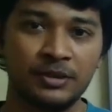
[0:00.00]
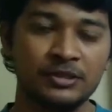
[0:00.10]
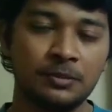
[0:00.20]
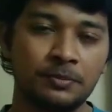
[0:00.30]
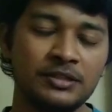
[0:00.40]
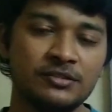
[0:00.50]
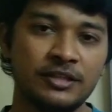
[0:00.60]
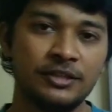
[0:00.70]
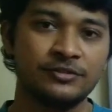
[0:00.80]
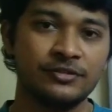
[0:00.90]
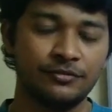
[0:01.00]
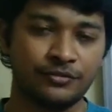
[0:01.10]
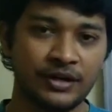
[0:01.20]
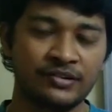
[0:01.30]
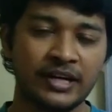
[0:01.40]
principles is
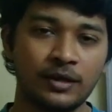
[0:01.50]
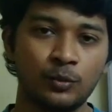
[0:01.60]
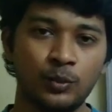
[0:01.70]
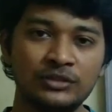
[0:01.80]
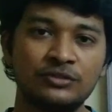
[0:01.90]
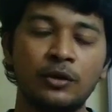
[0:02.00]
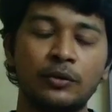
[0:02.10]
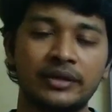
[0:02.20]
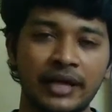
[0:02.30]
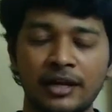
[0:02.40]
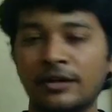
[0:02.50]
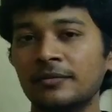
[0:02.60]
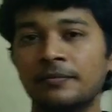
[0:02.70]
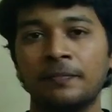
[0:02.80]
Frederick Winslow Taylor.